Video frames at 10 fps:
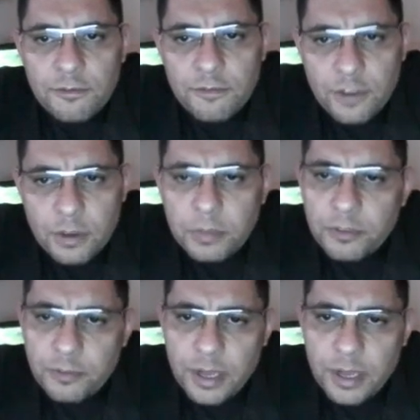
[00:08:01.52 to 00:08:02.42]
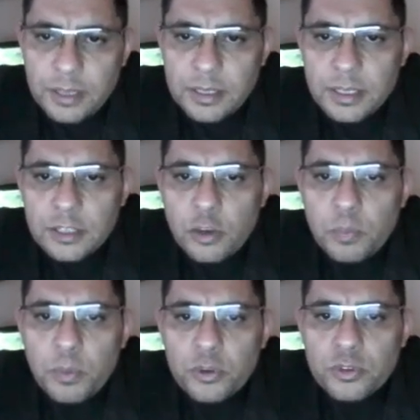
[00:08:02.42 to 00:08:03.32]
verb phrase, is
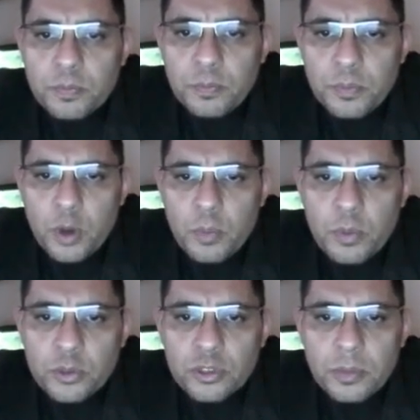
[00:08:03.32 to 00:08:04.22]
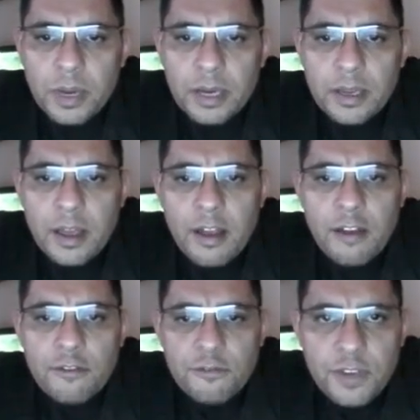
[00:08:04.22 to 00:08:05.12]
composed by
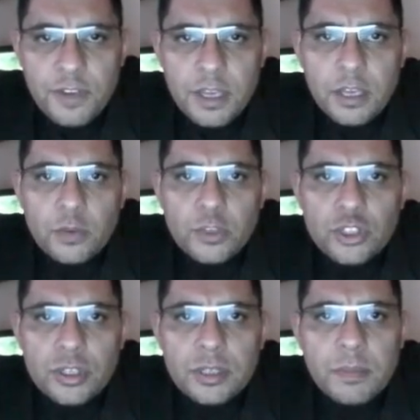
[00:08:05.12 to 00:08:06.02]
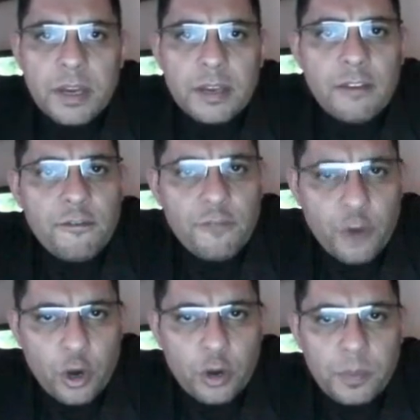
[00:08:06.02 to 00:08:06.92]
V, which is my
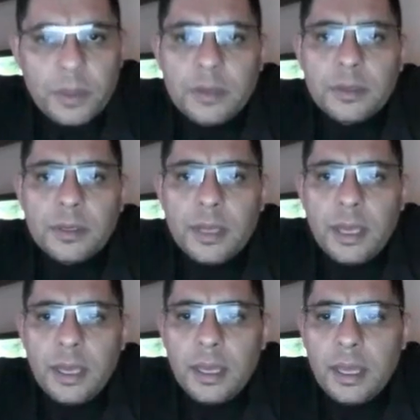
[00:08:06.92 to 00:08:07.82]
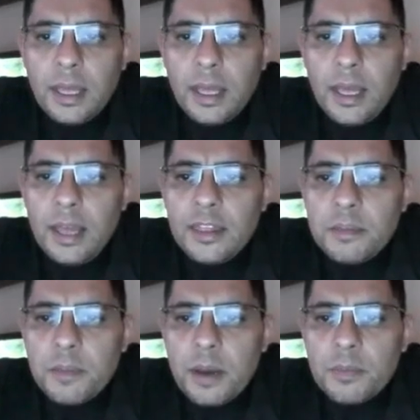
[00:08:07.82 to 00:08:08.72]
verb, okay, and the
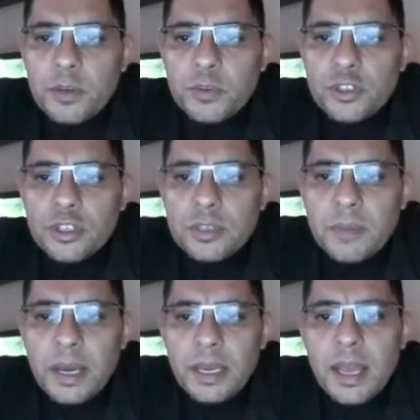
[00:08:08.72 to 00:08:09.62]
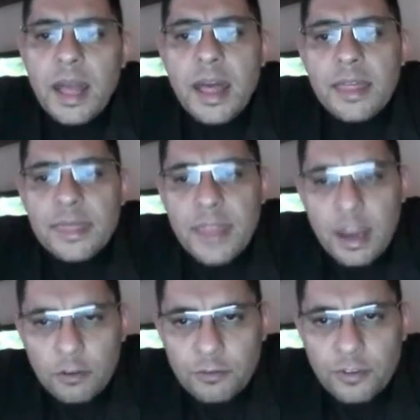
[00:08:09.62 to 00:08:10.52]
puppy, which is my
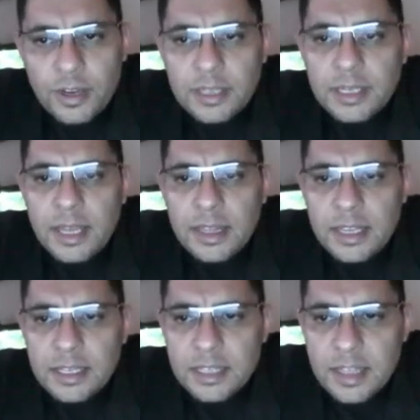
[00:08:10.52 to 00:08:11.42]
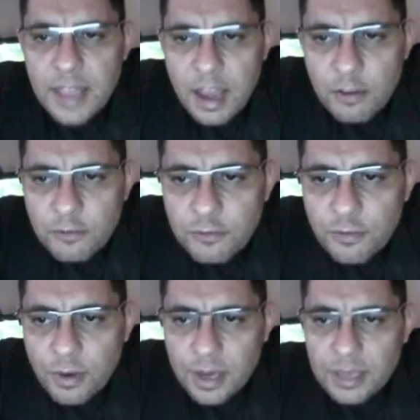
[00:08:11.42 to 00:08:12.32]
noun phrase. And this noun
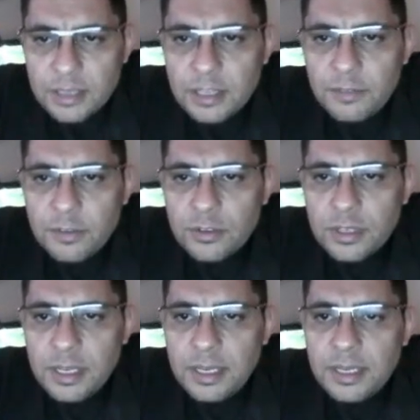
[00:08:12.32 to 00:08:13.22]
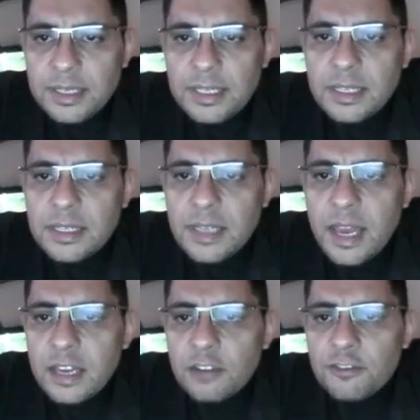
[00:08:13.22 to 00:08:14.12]
phrase, if you see, is
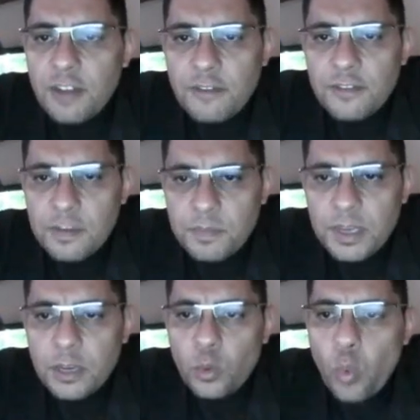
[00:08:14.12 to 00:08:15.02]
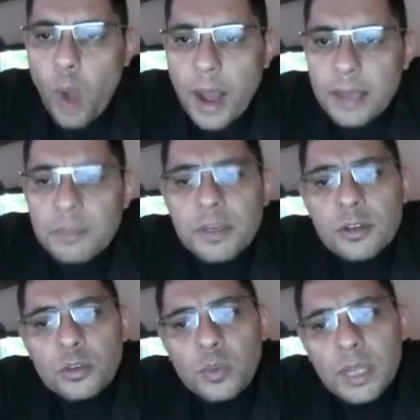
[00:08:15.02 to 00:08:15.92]
inside of a VP. Why?
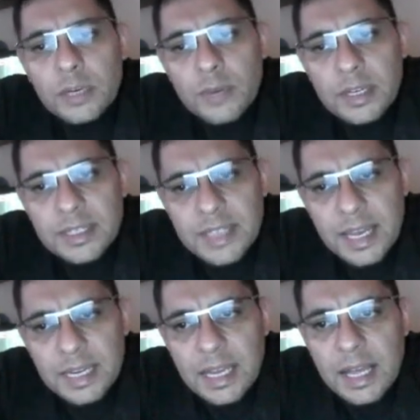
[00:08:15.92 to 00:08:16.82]
Because we already said